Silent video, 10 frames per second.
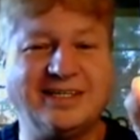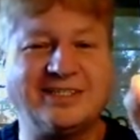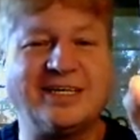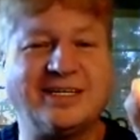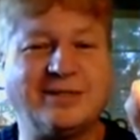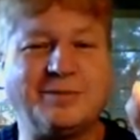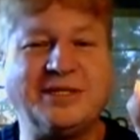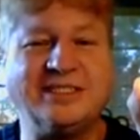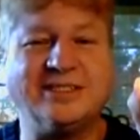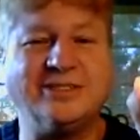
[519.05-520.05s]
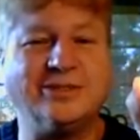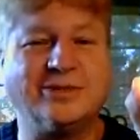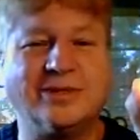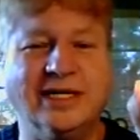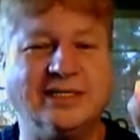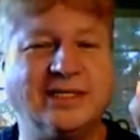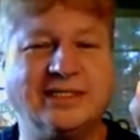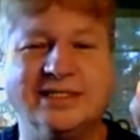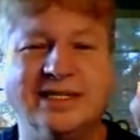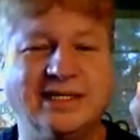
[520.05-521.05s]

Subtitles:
Looks like a little piece of jewelry. I tell you,